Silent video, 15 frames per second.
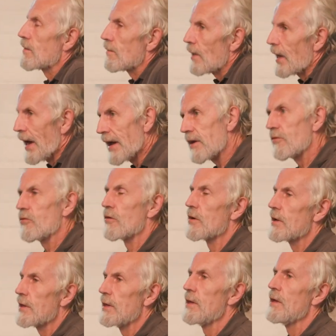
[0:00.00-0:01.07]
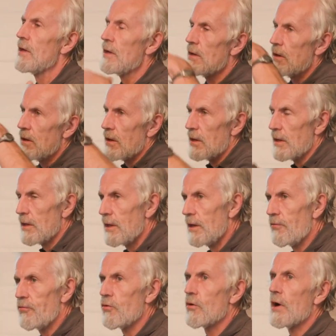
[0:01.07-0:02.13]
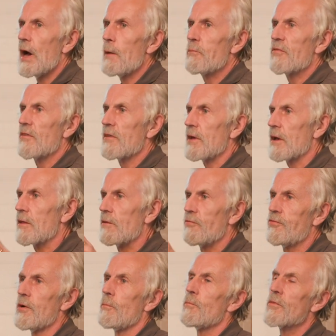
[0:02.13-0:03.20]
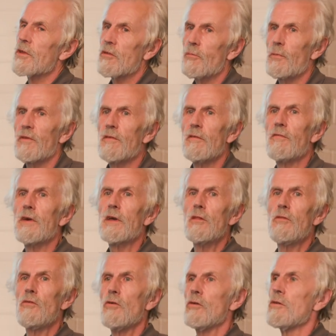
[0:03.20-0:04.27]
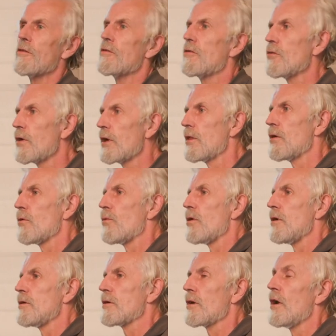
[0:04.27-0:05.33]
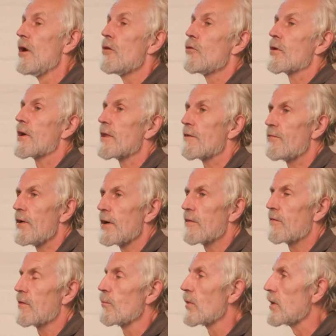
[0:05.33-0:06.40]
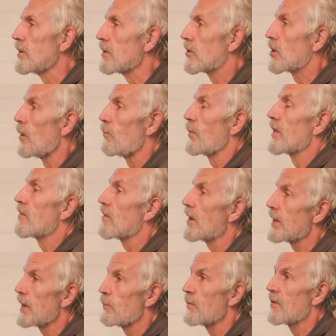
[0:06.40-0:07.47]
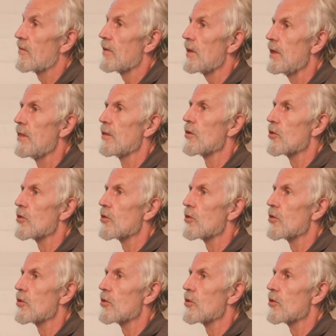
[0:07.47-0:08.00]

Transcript: that actually, if you abstract from the specific neurons doing the work, you can find similar complex dynamics in